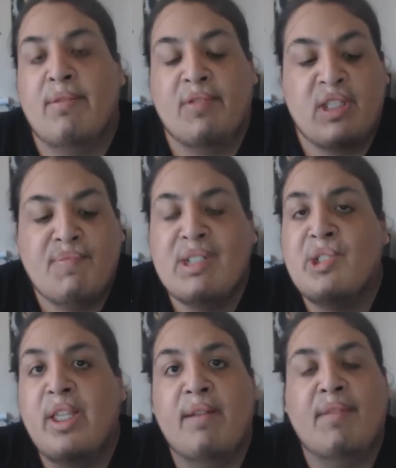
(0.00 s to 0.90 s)

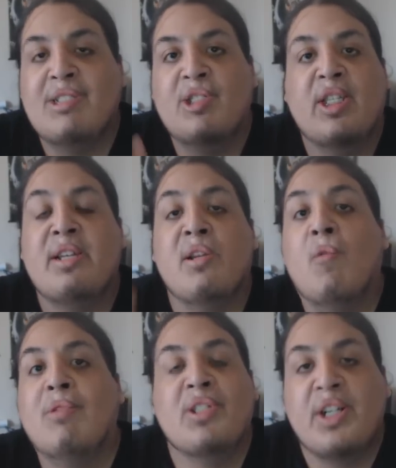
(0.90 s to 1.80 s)
Especially if, let's just say,
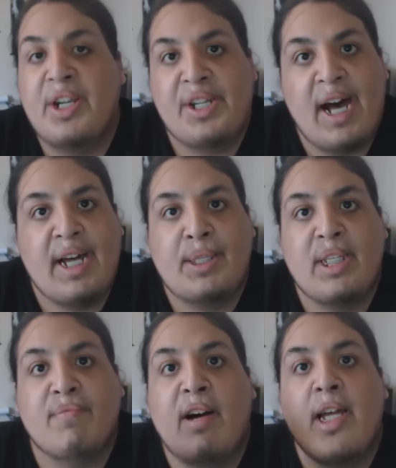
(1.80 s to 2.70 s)
no one's gonna die in
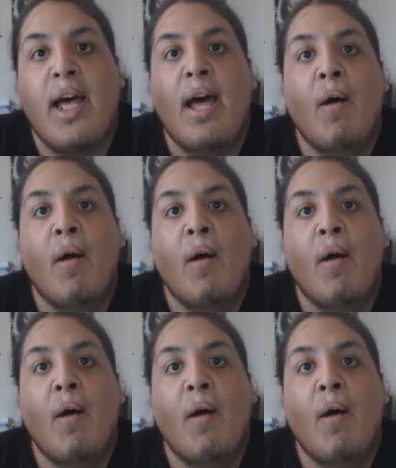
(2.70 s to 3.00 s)
this fight.